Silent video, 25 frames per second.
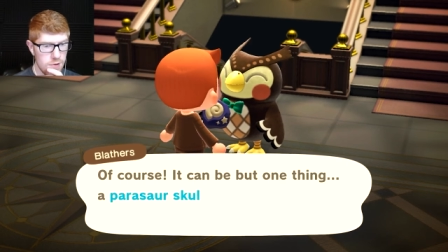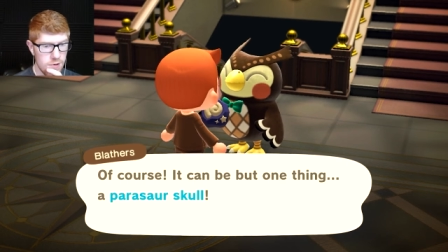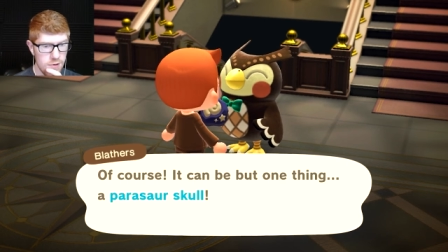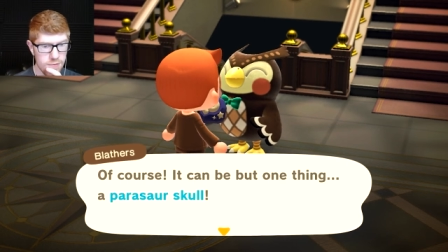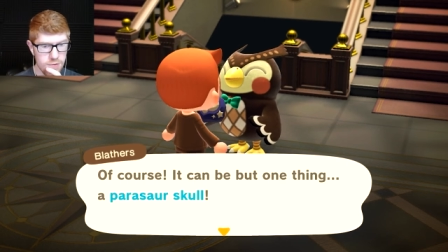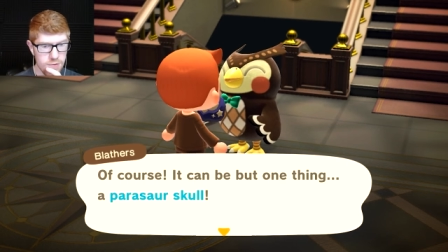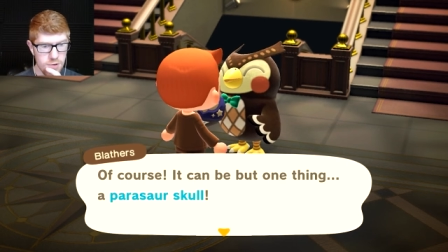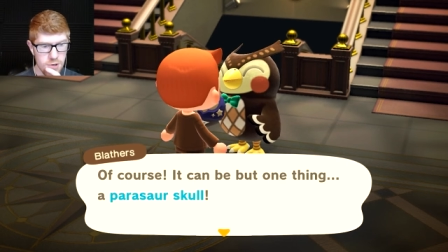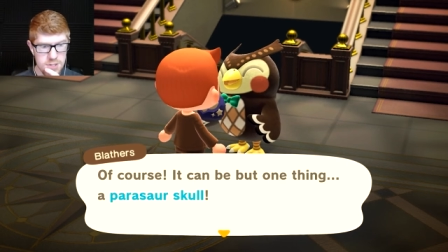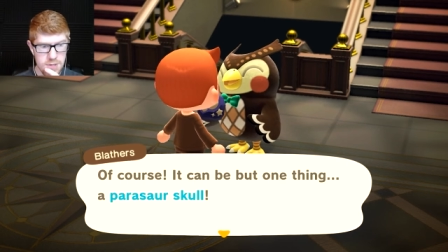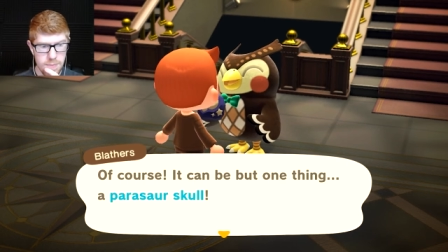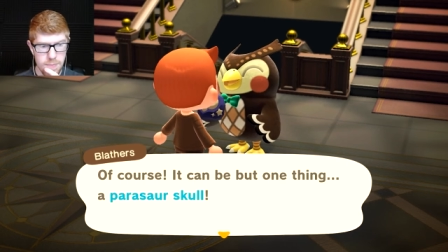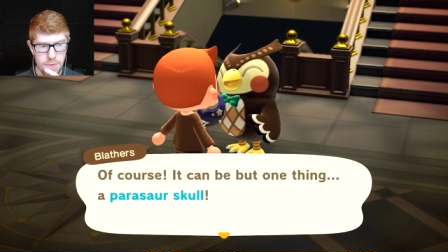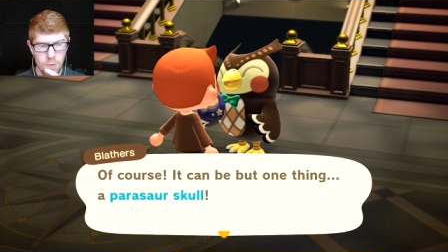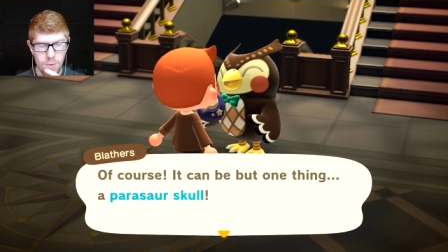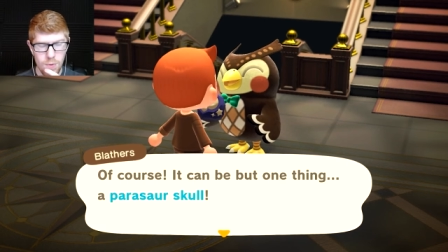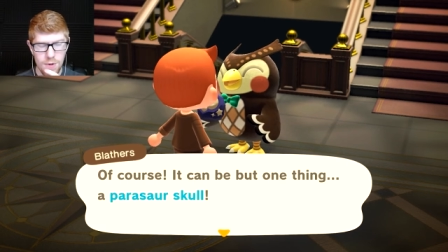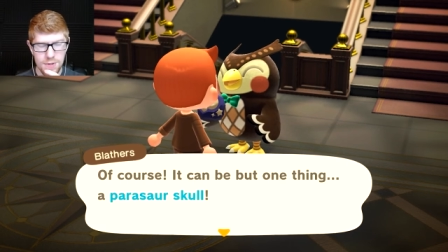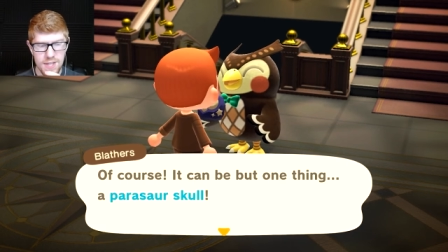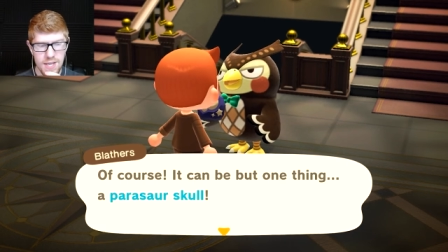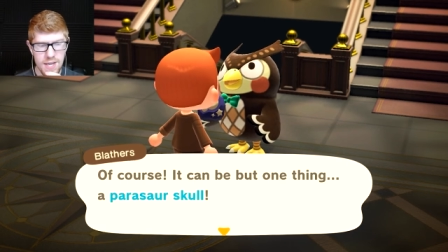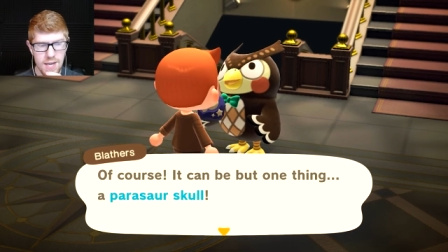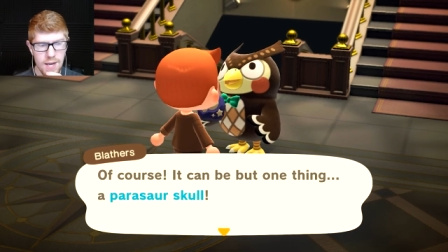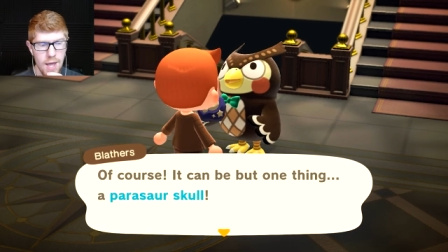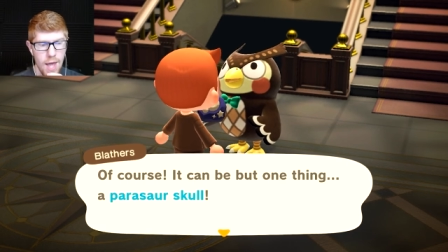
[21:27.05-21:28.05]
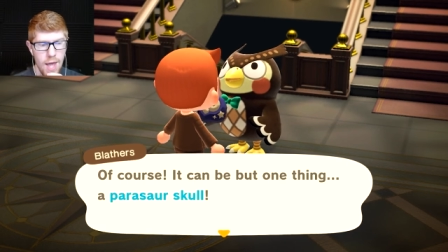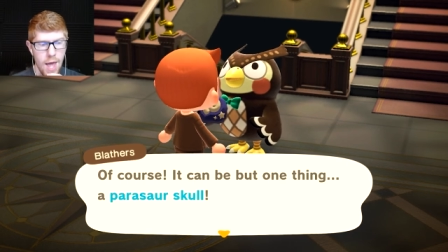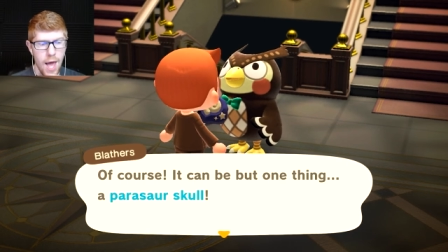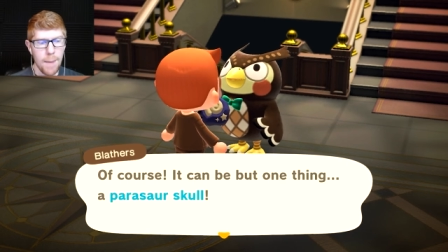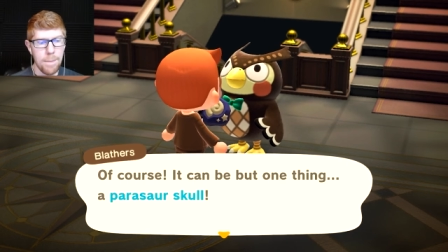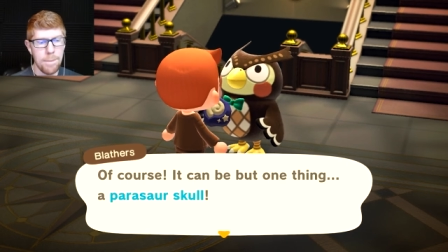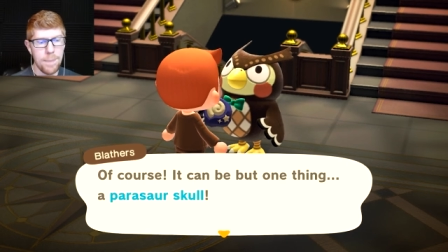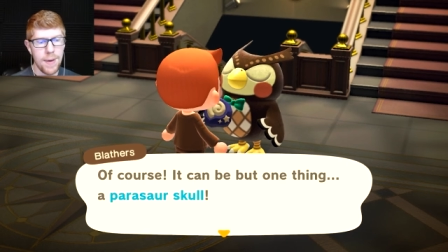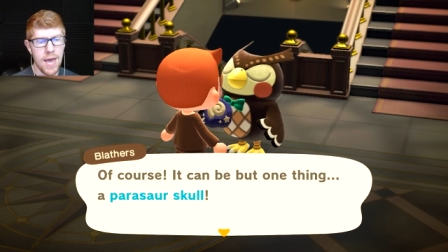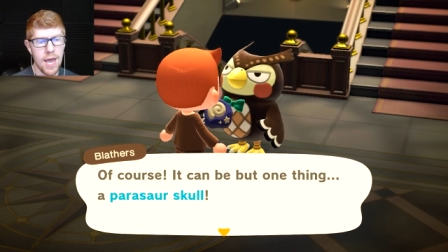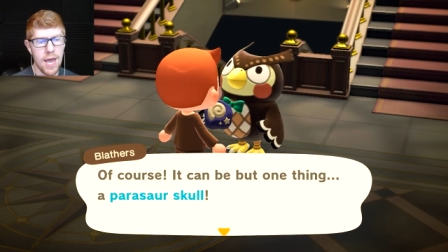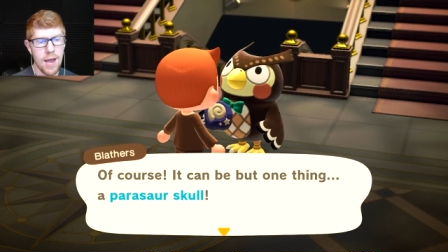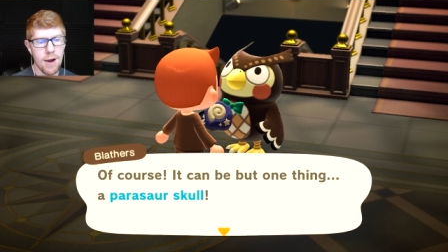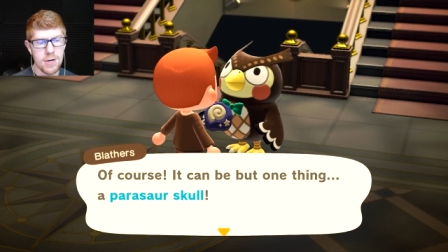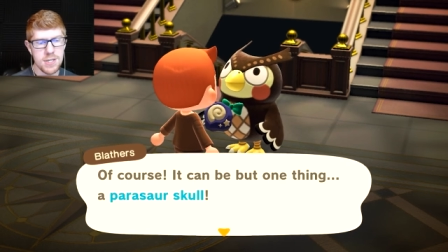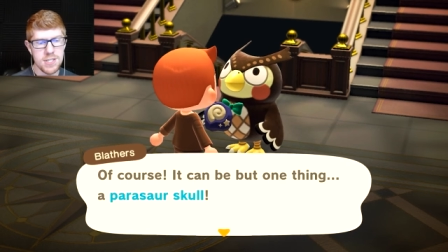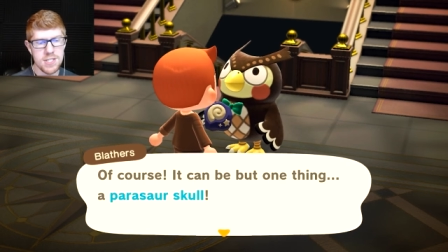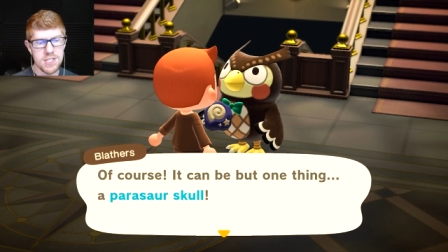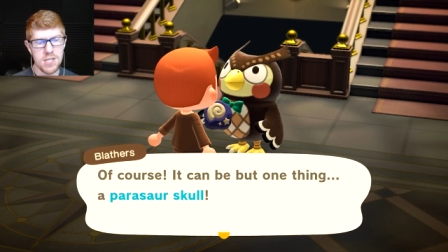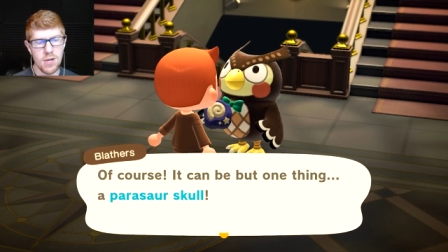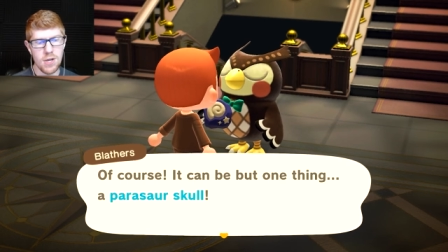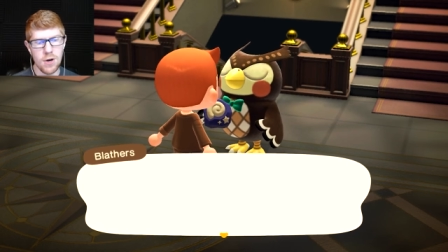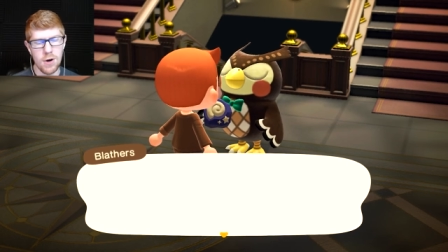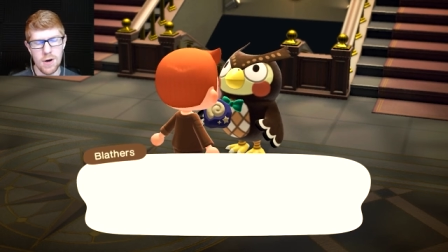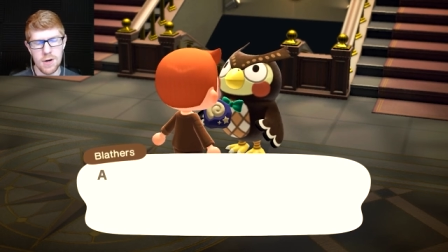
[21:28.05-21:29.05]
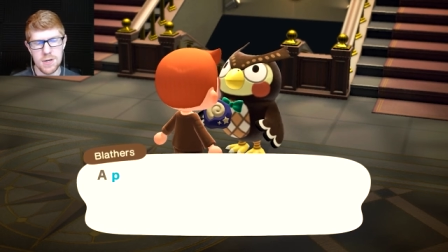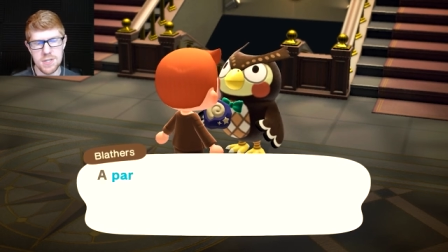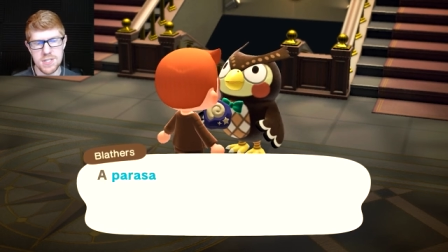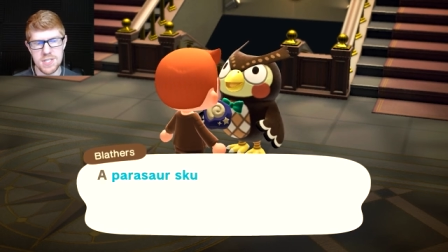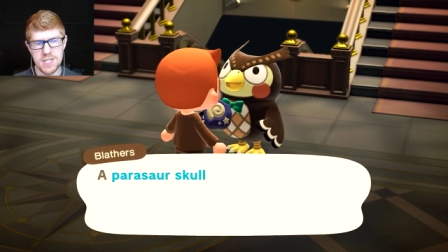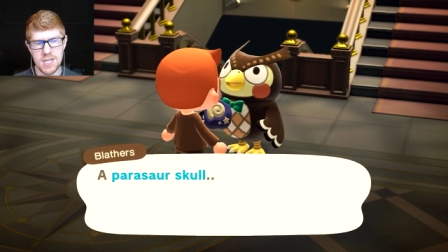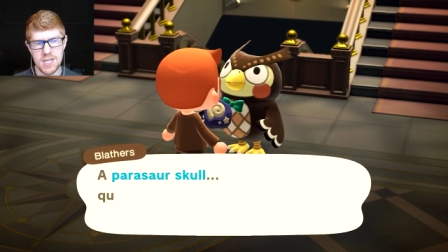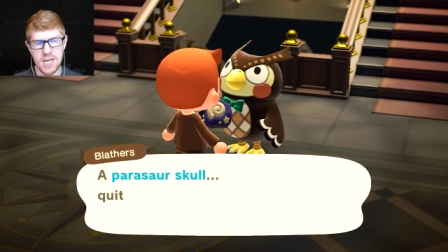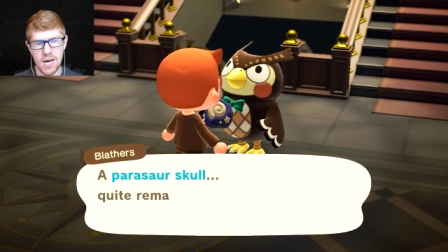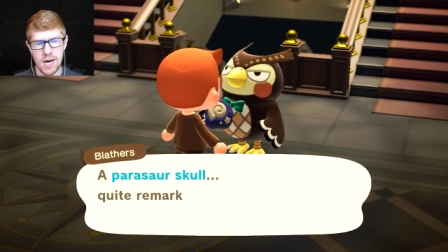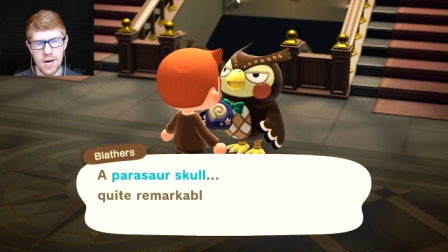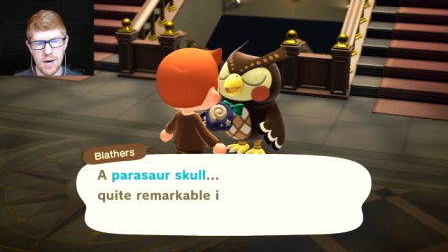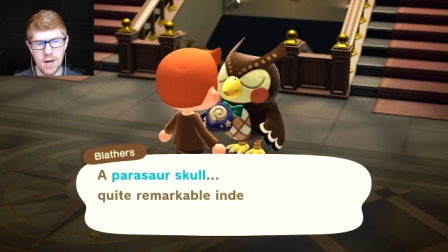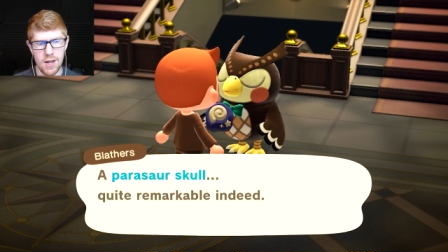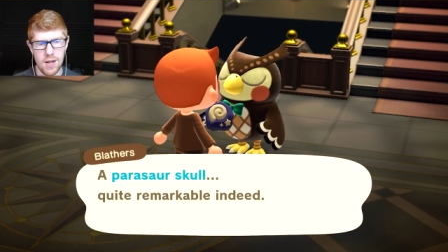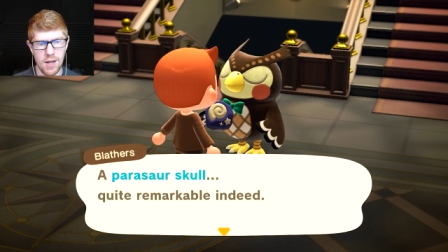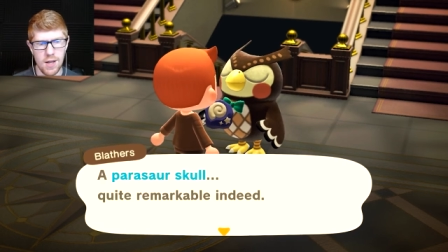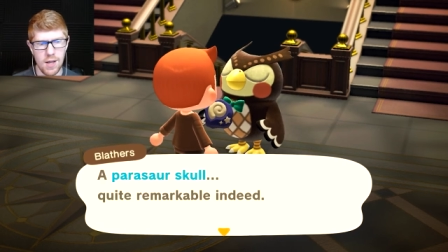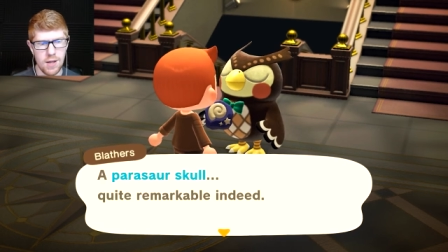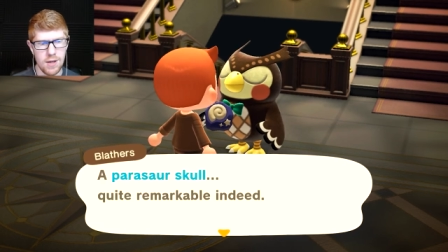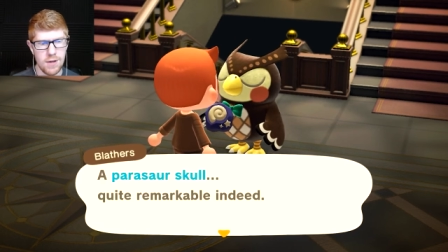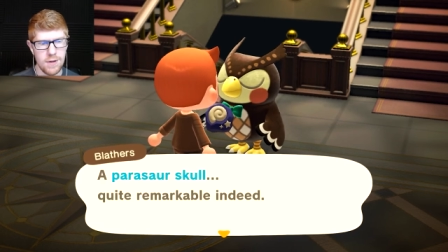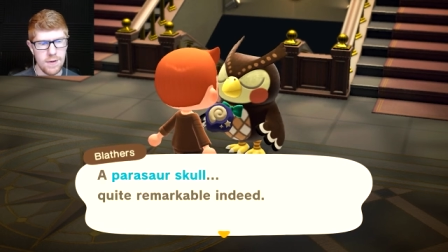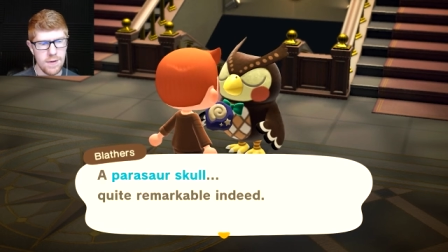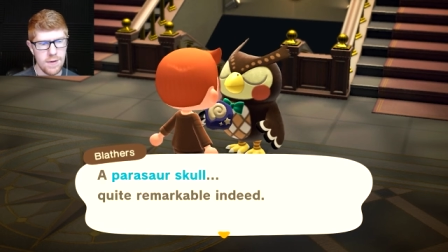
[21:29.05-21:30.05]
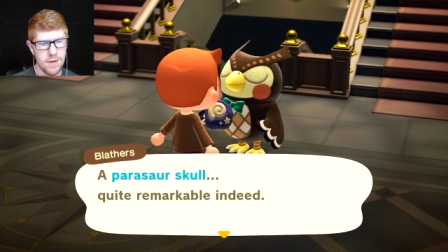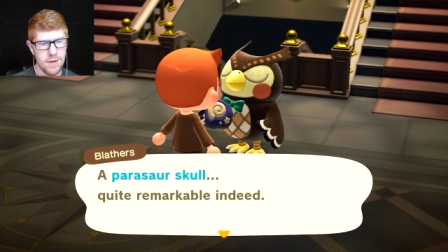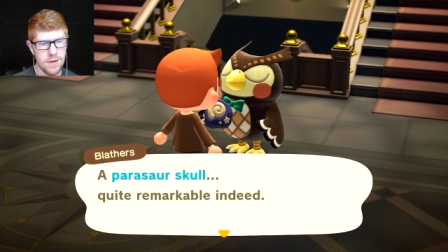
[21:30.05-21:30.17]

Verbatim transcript: of course it would be one thing a parasaur skull.